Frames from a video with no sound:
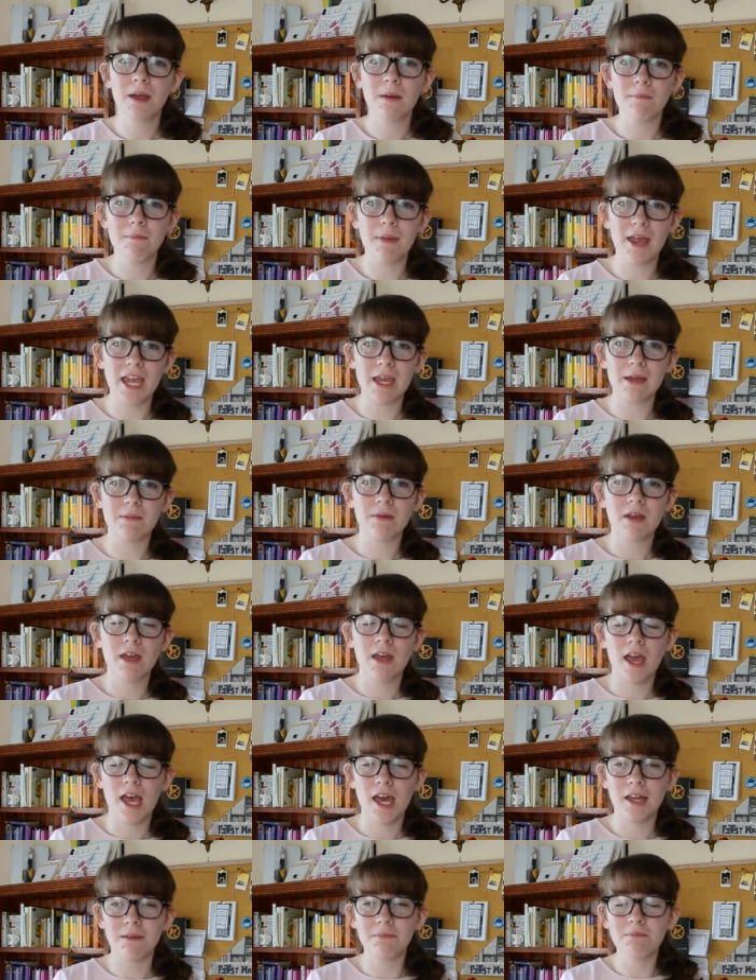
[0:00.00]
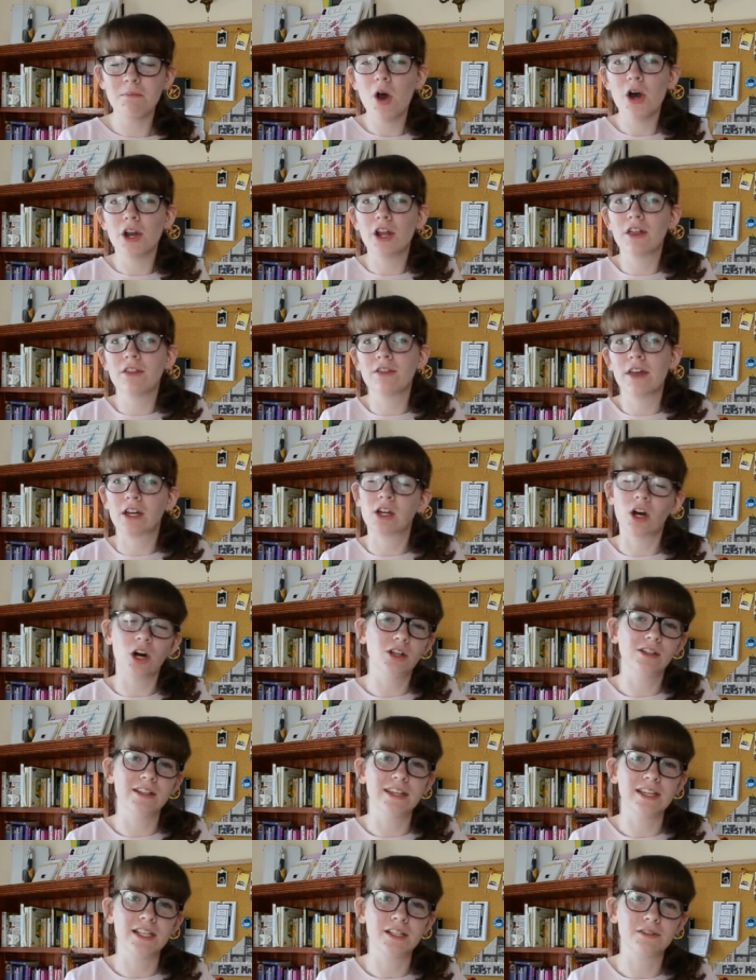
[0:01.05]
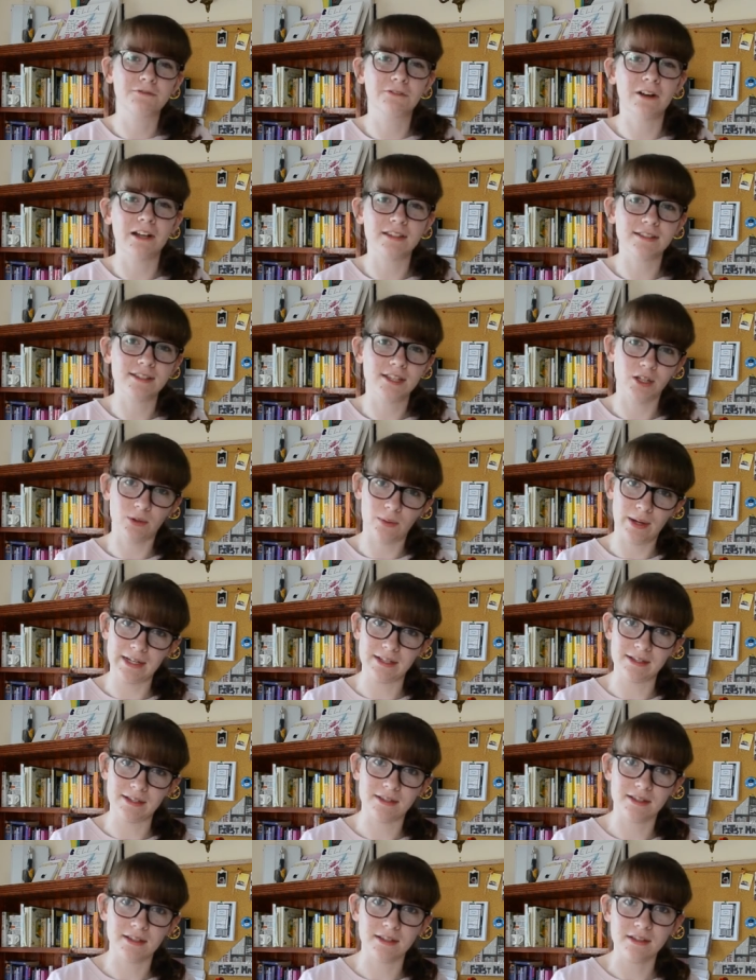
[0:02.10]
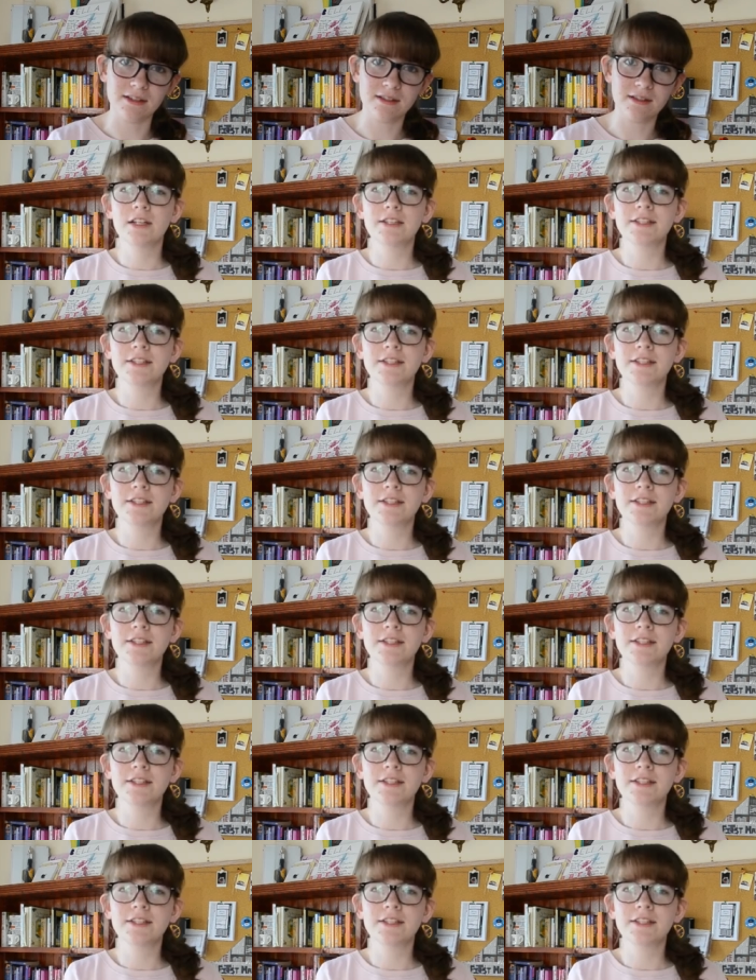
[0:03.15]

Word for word: maim and murder their colleagues, friends and acquaintances.